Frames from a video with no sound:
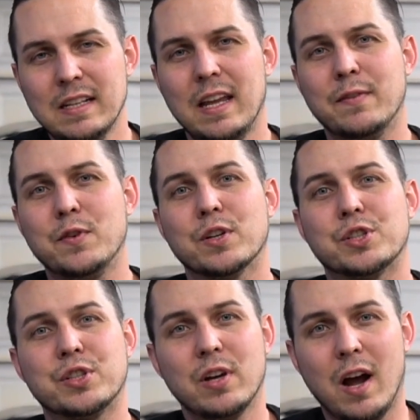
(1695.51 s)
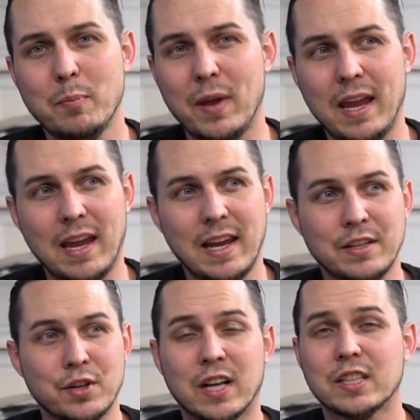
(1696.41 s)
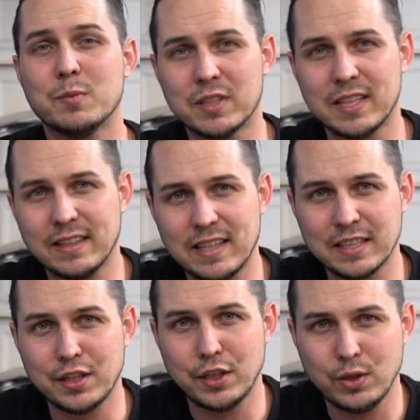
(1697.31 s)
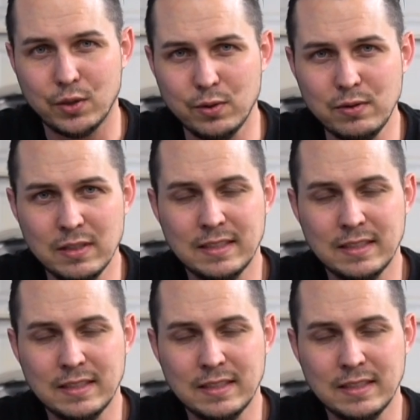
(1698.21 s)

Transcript: If you're a shop and your customer sent this to you,